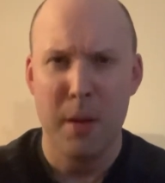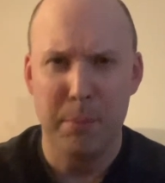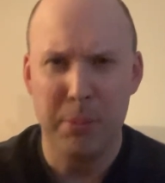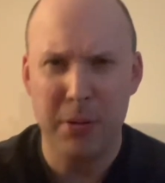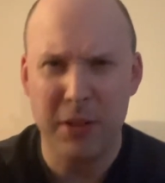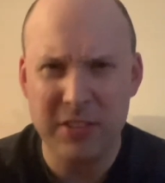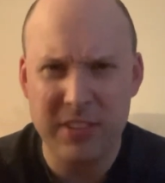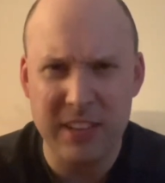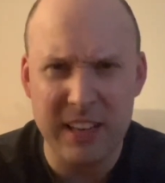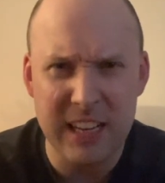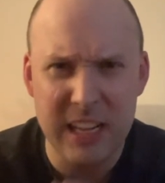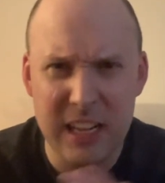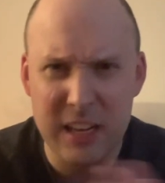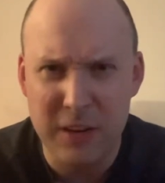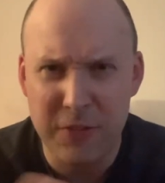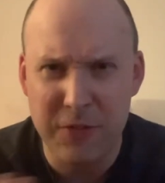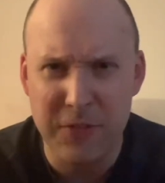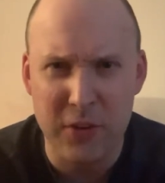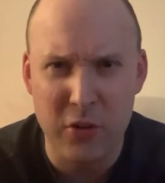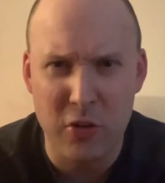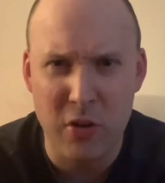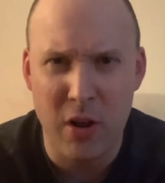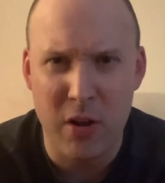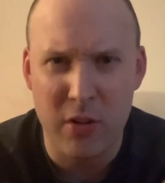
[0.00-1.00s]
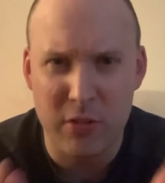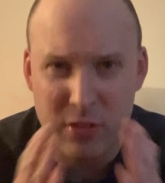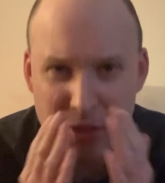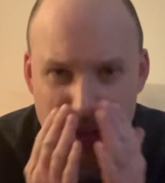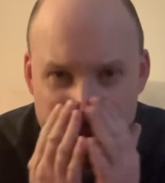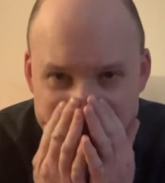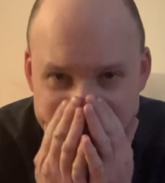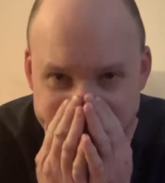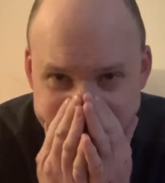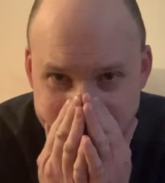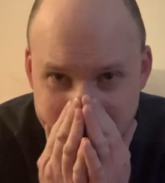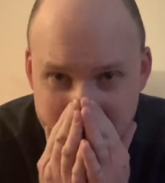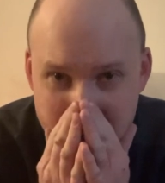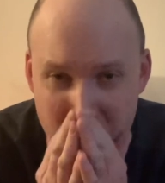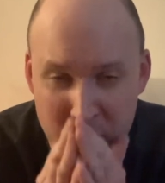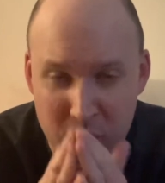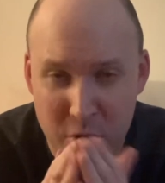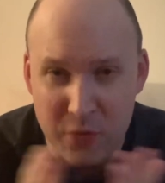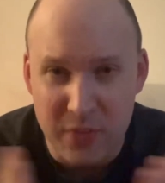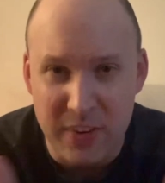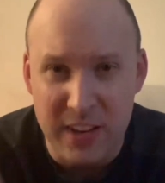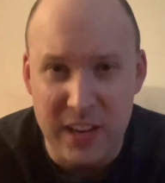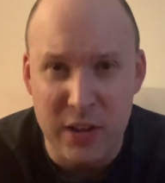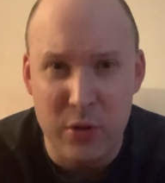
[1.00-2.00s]
Plus, I needed to figure out some
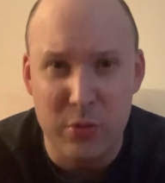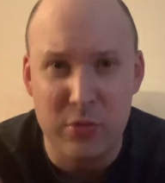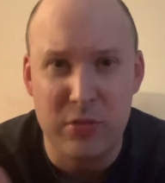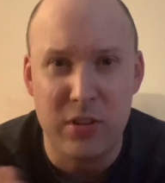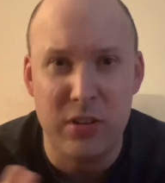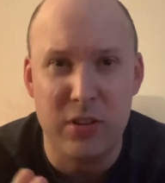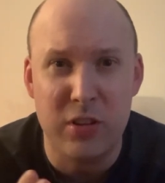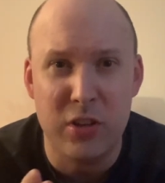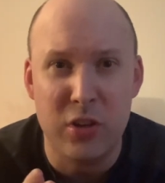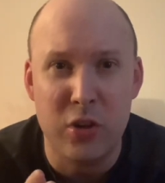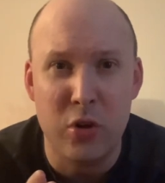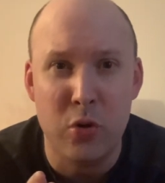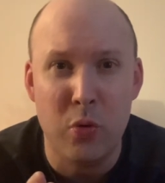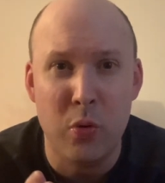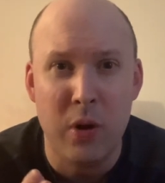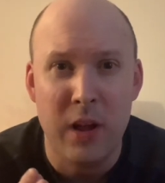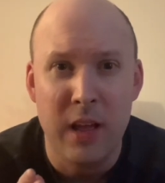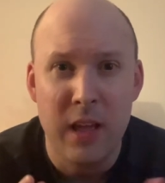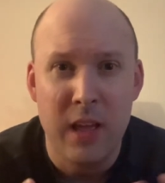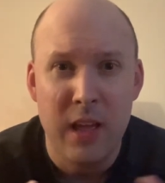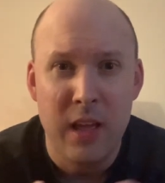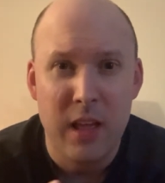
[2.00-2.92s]
other videos to do.